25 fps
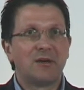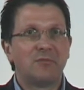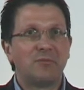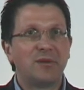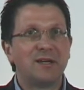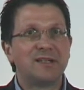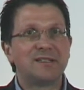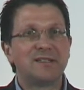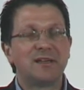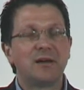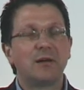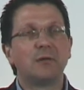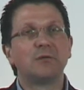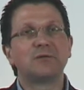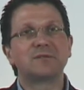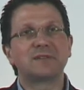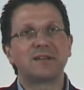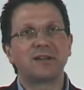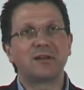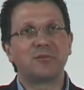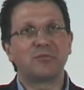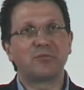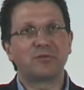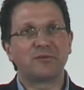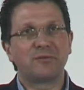BT
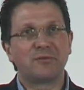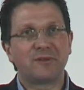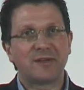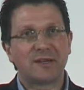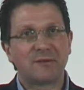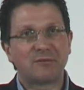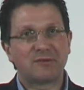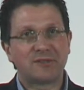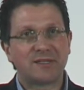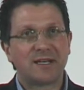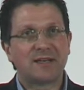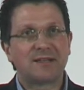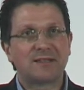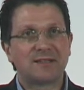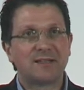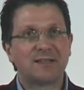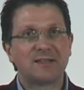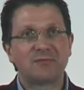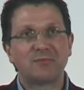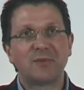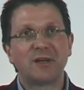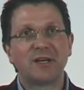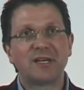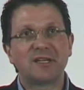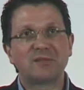Wholesale presents in
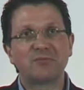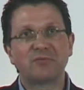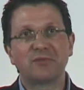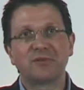its managed